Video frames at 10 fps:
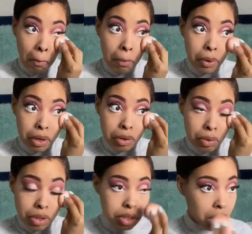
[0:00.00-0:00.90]
And I know it
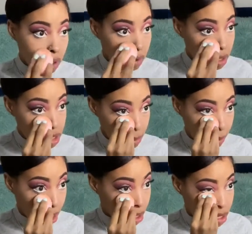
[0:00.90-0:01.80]
looks kind of crazy
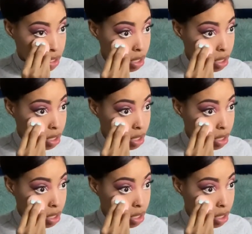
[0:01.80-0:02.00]
because it